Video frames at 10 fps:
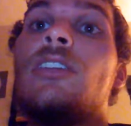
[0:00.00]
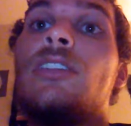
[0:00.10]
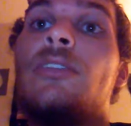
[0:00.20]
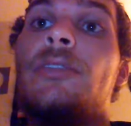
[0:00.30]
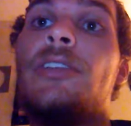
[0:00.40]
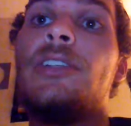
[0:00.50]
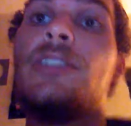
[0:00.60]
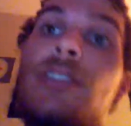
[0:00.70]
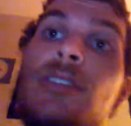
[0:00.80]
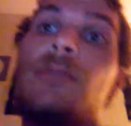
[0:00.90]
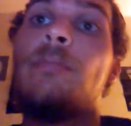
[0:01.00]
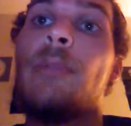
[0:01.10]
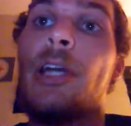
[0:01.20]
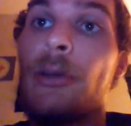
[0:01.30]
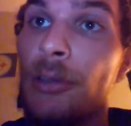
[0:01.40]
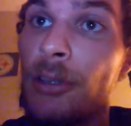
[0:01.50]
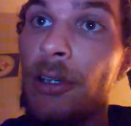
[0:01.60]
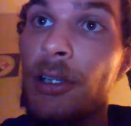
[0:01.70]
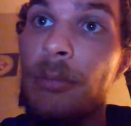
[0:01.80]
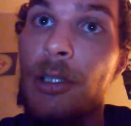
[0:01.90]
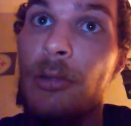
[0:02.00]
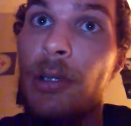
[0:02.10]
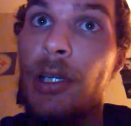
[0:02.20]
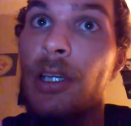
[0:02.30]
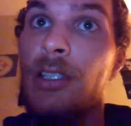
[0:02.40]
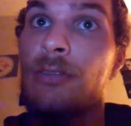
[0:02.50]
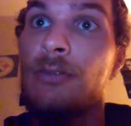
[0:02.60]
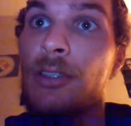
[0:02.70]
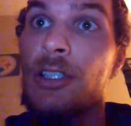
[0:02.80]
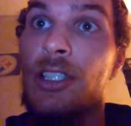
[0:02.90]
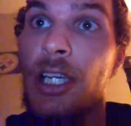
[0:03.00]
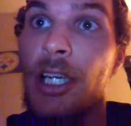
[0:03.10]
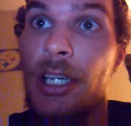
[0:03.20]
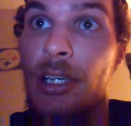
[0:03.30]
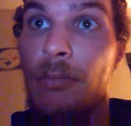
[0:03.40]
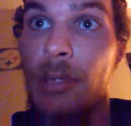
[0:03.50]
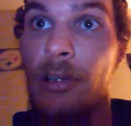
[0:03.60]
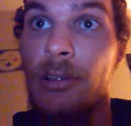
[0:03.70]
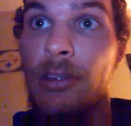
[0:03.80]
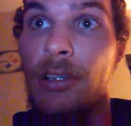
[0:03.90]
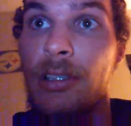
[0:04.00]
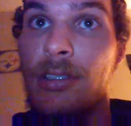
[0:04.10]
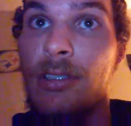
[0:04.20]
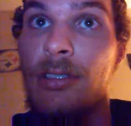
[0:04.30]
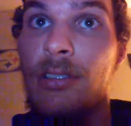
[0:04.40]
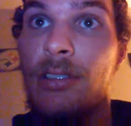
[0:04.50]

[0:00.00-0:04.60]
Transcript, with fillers: This marathon I'm doing is for the Shinedown marathons.